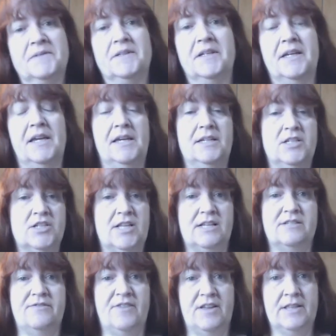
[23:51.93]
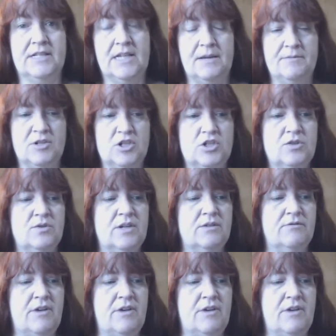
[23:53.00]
he just has to find the time to do it.